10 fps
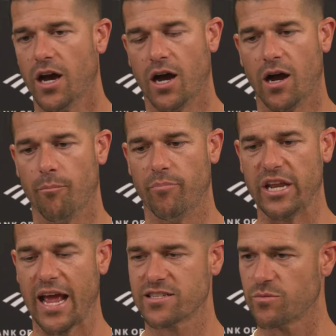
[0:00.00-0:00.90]
Um, but
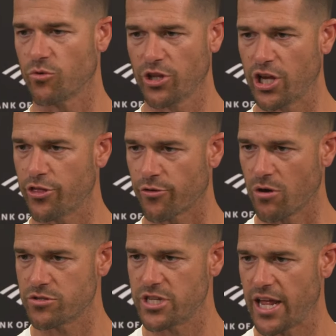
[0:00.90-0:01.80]
he had some really good
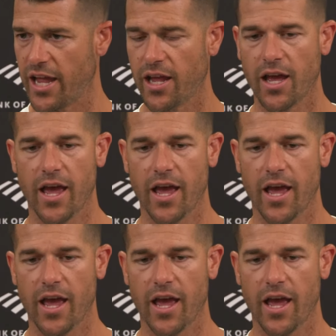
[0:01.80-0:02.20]
throws today.